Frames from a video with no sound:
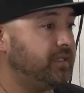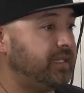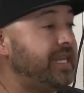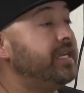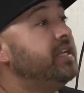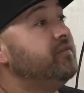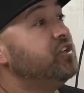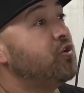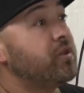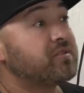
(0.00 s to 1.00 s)
they didn't even
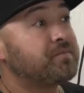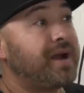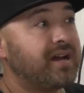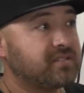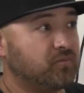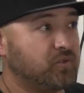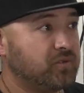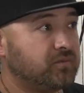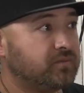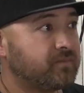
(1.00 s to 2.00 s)
know that was possible
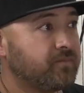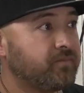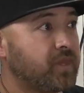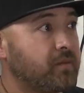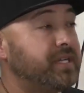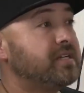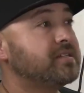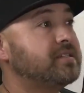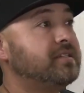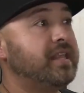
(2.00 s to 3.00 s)
because